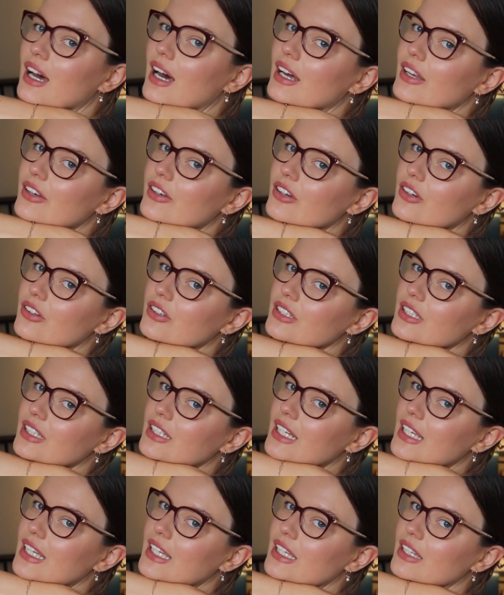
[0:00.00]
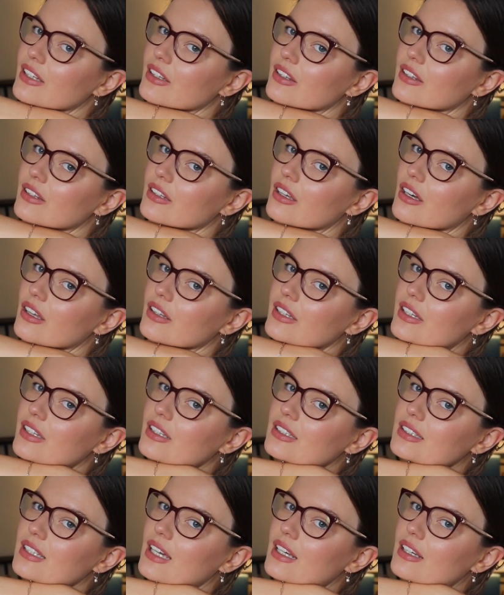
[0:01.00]
and underneath on the
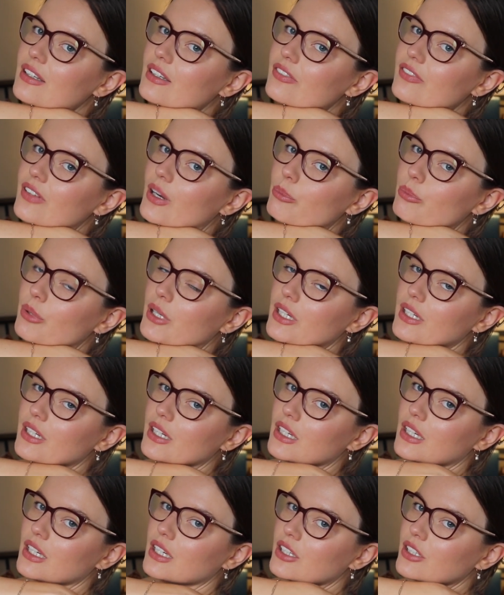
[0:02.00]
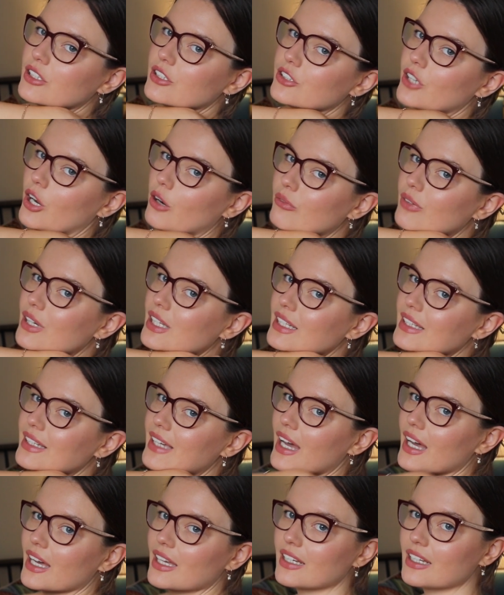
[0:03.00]
other side of the fabric you don't really
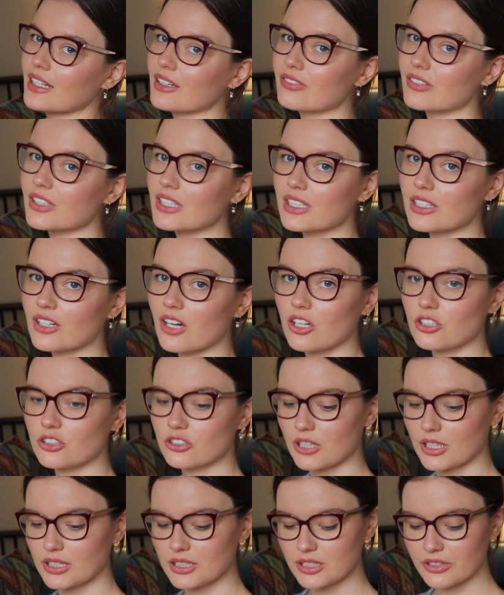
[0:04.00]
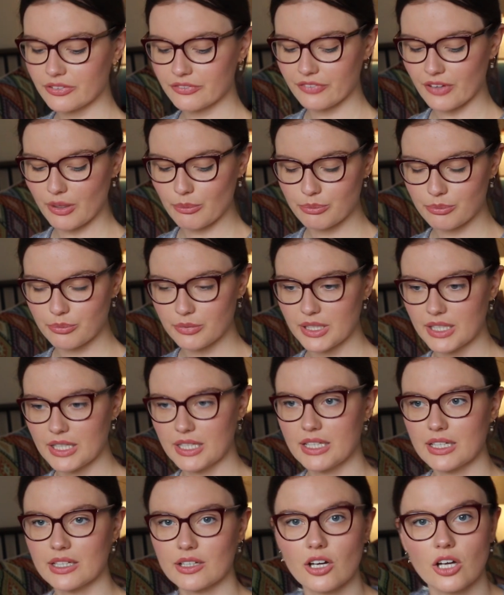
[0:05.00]
get any of the contrast
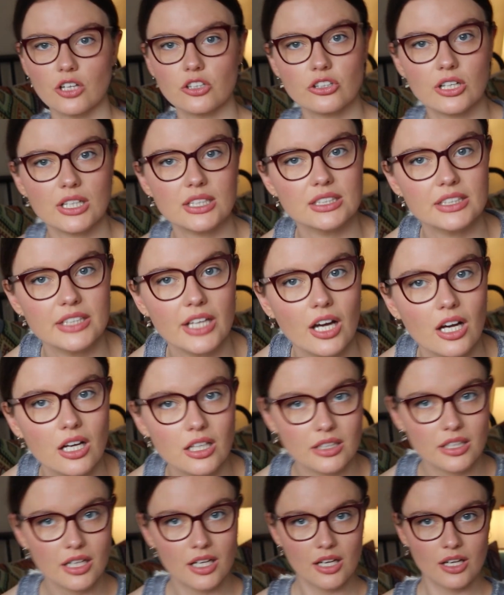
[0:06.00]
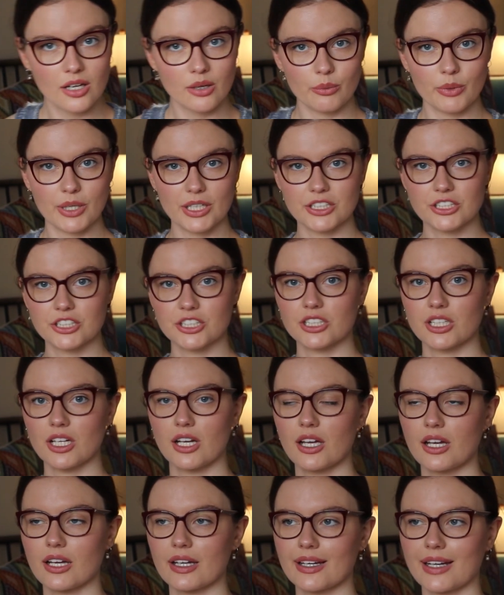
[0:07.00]
yarn, which
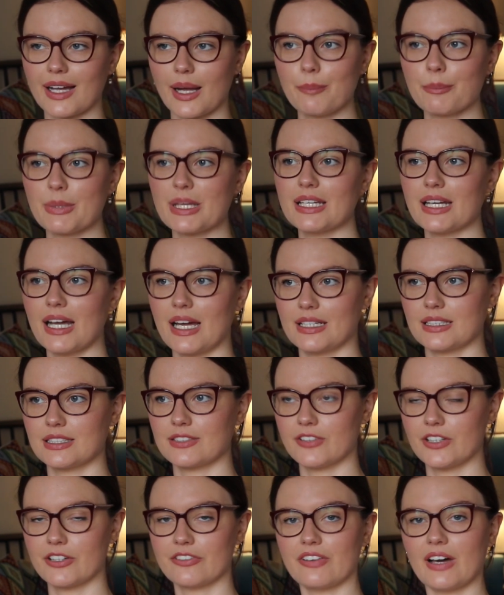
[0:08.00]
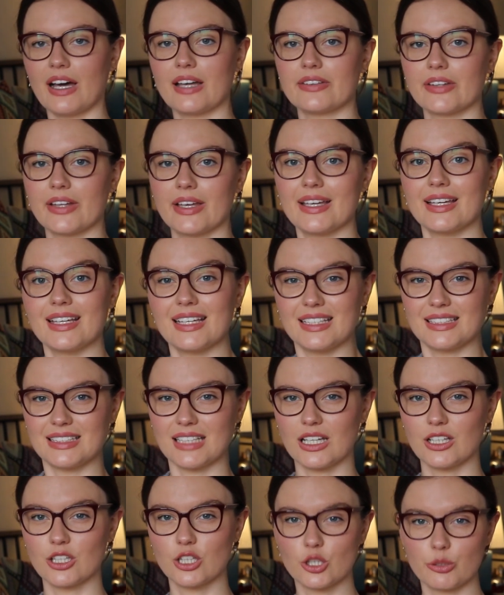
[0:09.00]
can be nice for the fact that it is
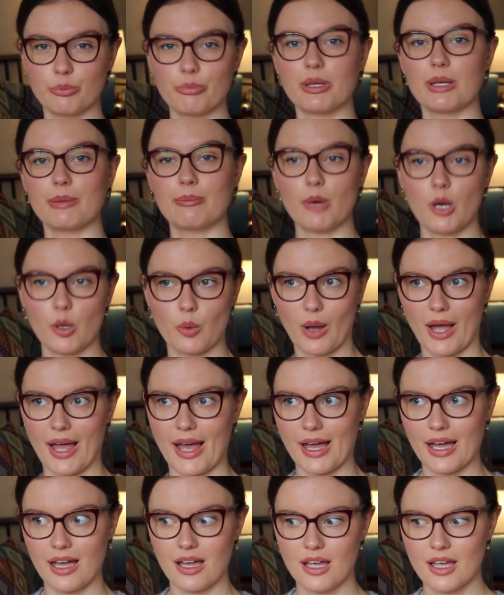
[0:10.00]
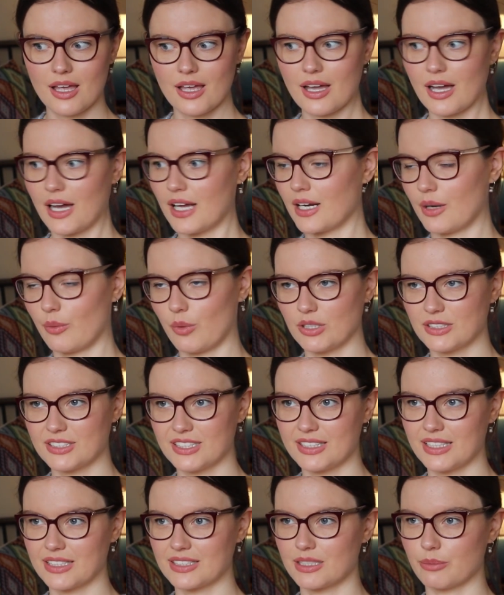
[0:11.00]
a loopy mohair, and I
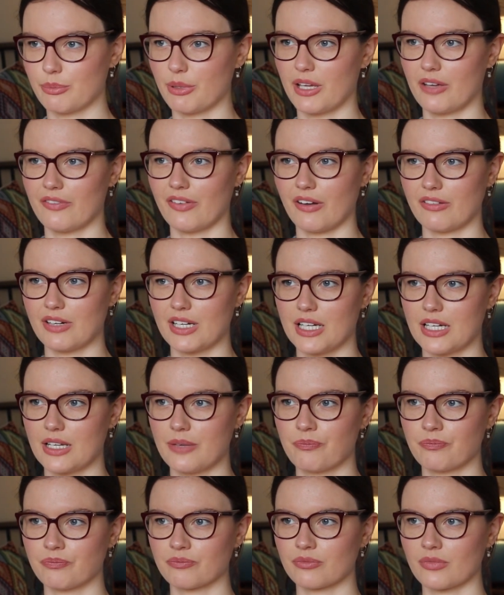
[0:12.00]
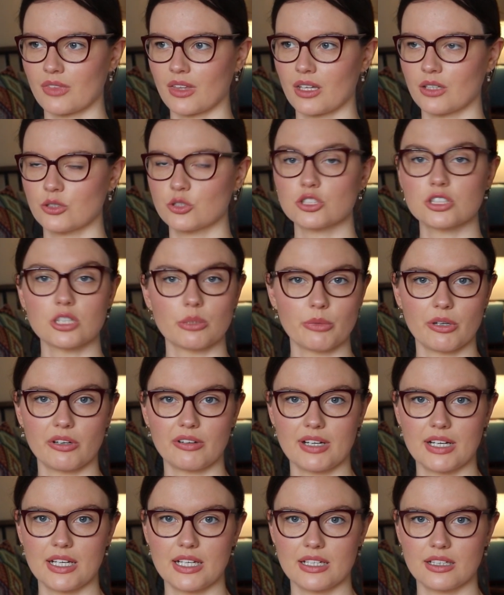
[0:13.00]
wanted this to be a very
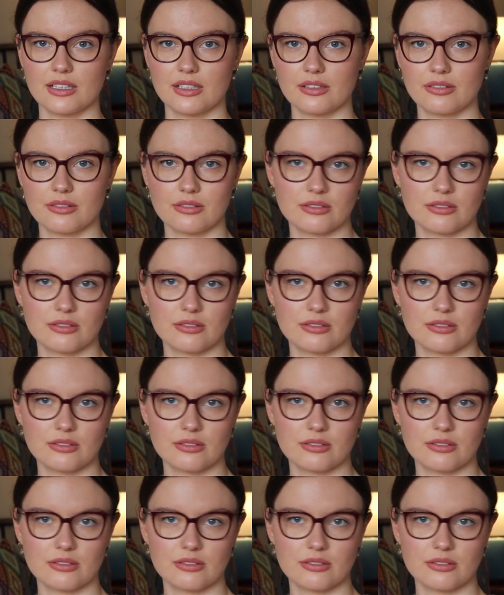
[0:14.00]
summery